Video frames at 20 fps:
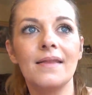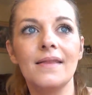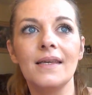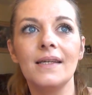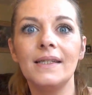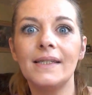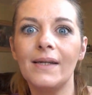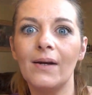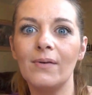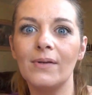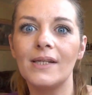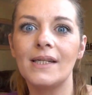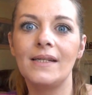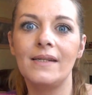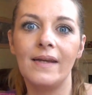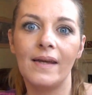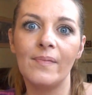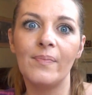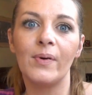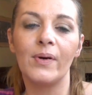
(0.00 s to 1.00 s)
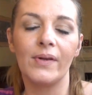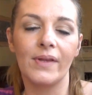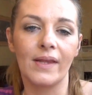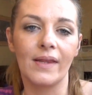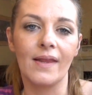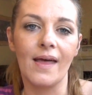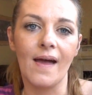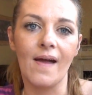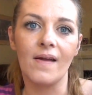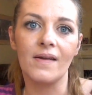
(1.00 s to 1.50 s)
this goes deeper
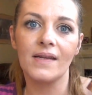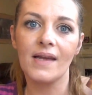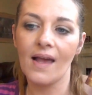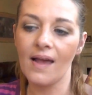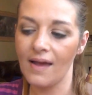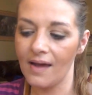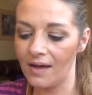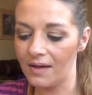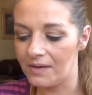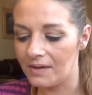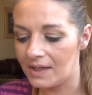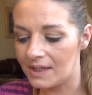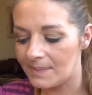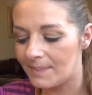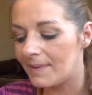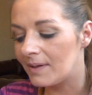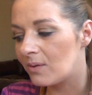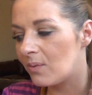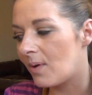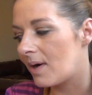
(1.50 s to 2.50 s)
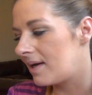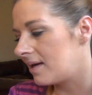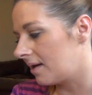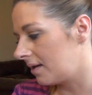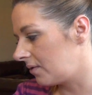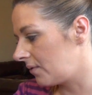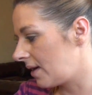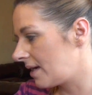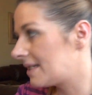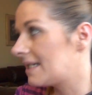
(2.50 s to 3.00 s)
than that and it's been quite
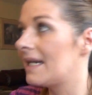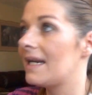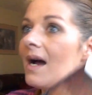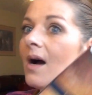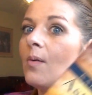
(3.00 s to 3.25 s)
interesting